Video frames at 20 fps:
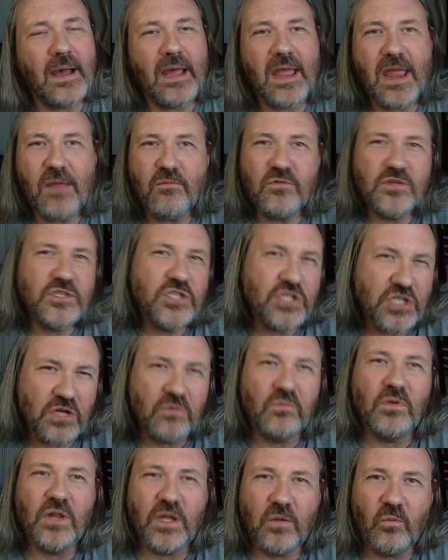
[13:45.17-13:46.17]
it was
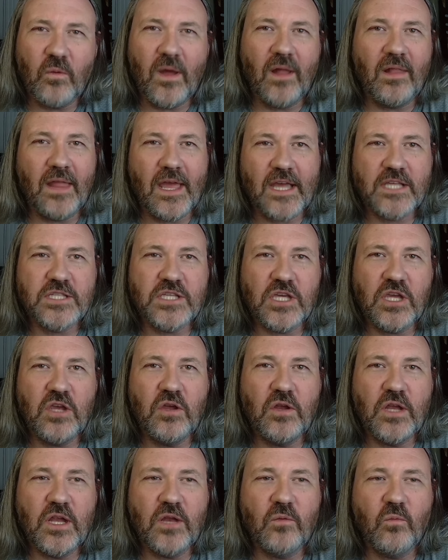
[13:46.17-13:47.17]
generally well
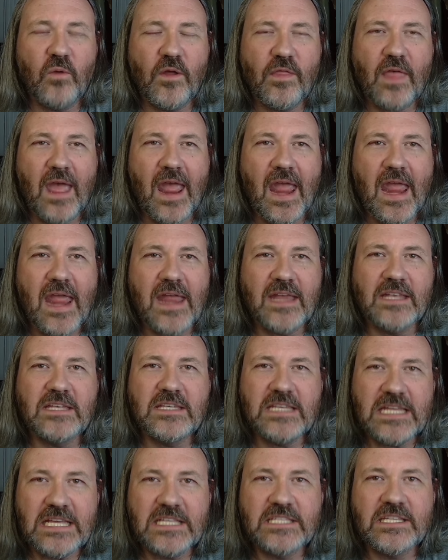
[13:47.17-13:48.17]
executed with a
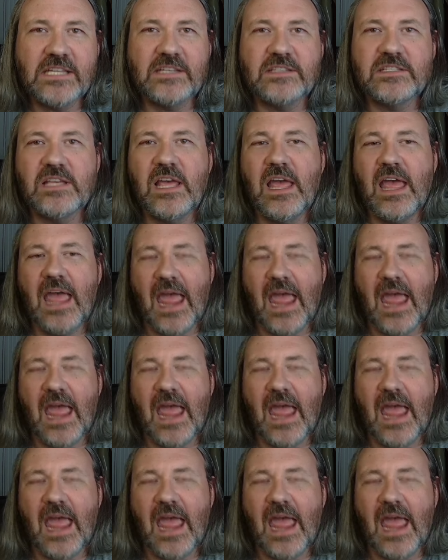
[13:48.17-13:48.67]
decent